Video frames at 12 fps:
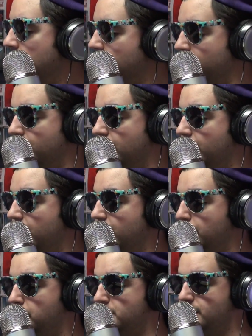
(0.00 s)
And I
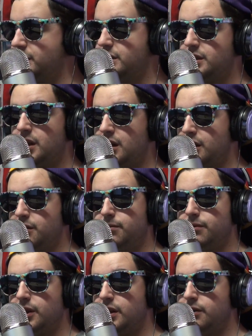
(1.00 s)
was not a
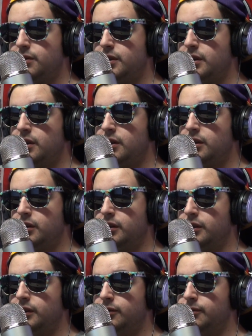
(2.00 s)
fan of it at all.
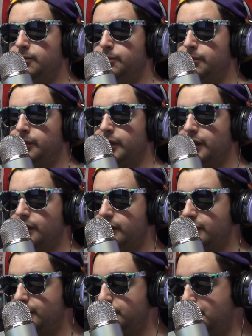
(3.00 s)

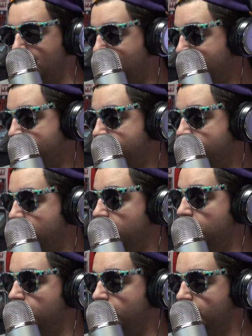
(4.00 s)
To be honest, I
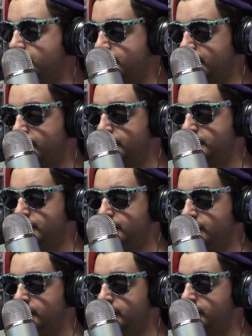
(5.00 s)
didn't like a single
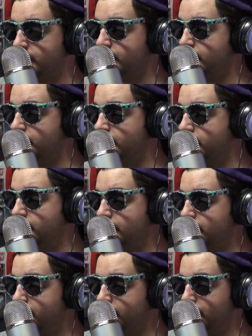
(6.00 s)
song.
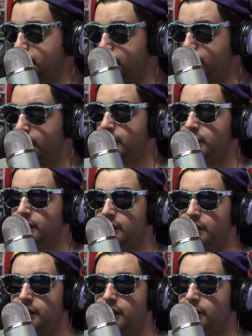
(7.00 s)
I really
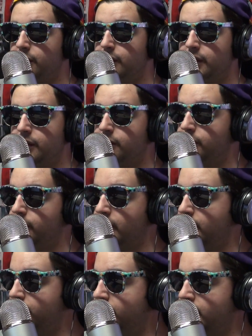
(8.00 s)
didn't. I don't like
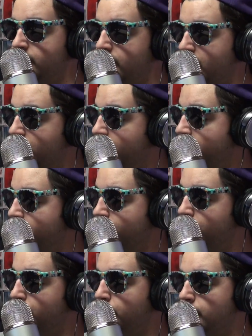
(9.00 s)

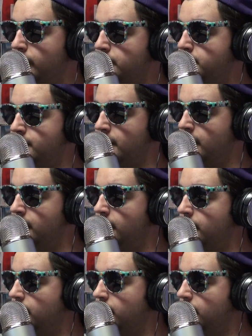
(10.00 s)
Pharrell Williams' style.